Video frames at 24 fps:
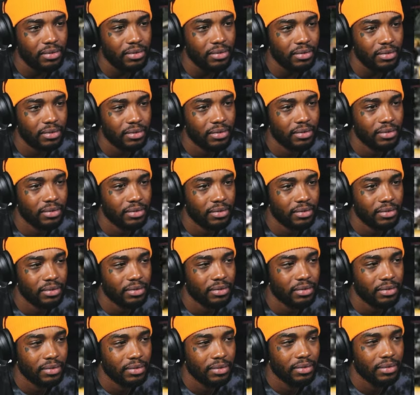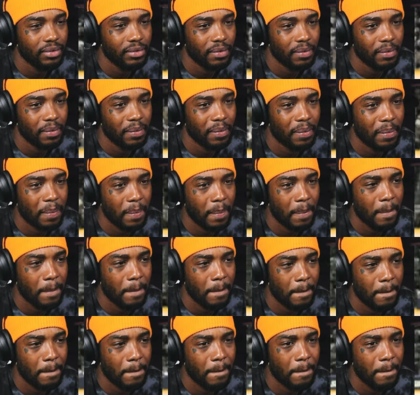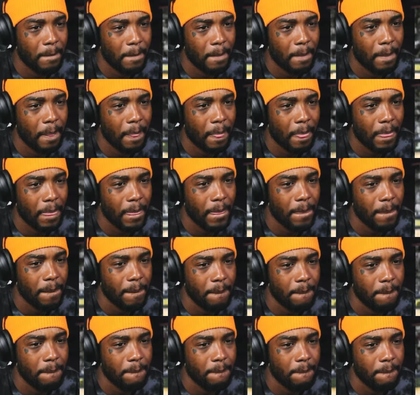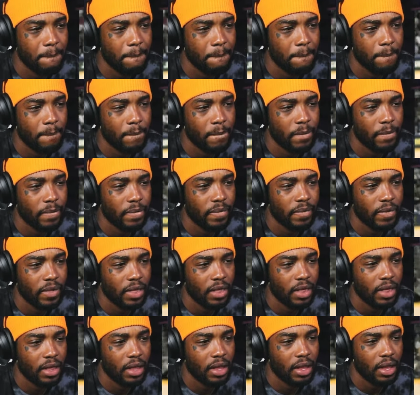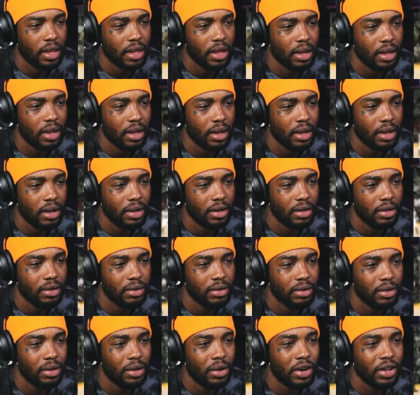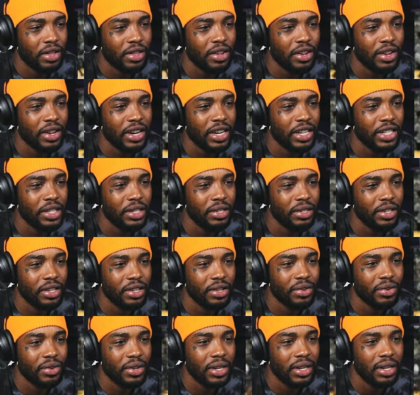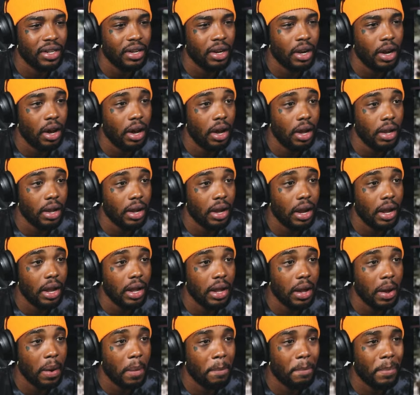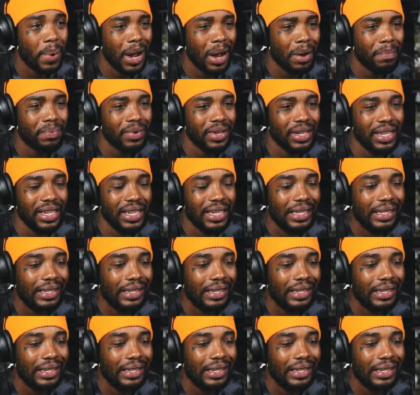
He splits this double team and they come out. And then as he goes up, he gets pushed from behind oh, by Ball. Kobe goes straight to the dribble hey, in the lane, up easy.